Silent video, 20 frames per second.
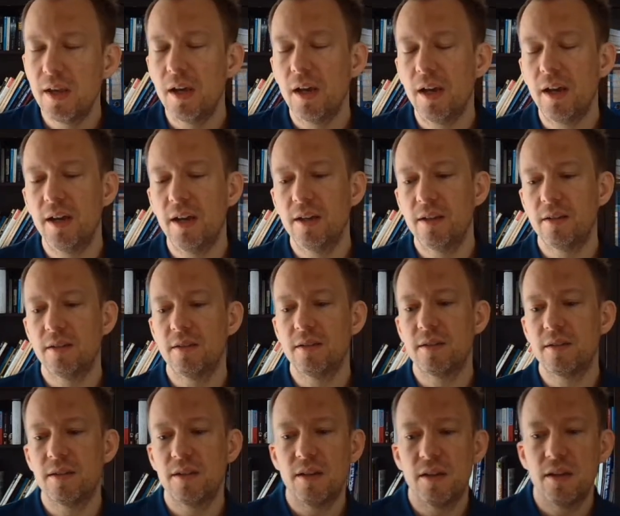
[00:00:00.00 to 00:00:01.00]
And
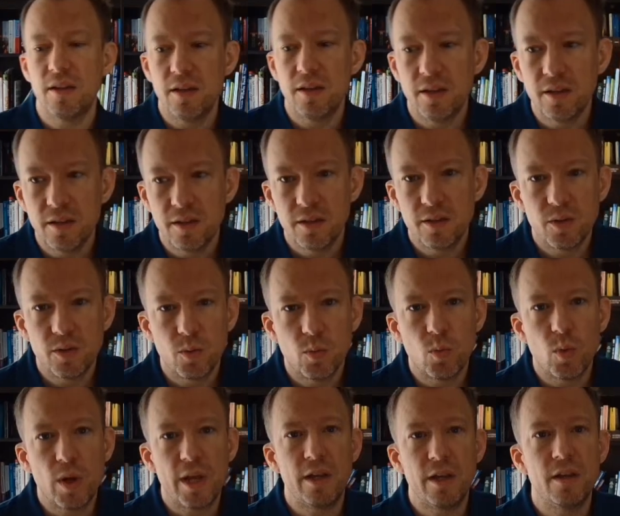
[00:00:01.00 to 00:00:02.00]

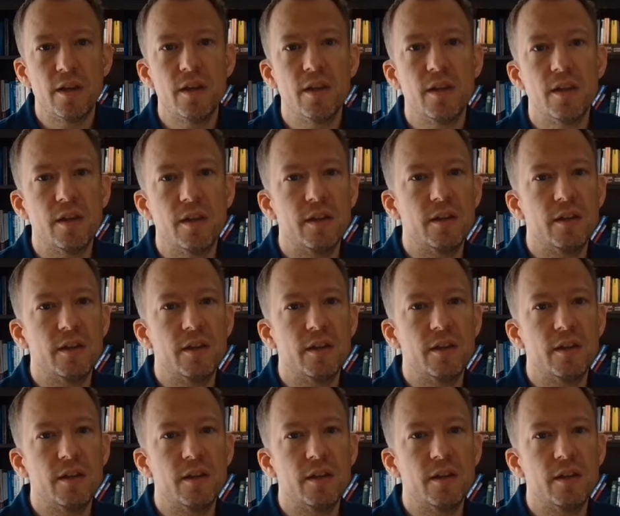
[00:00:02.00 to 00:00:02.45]
when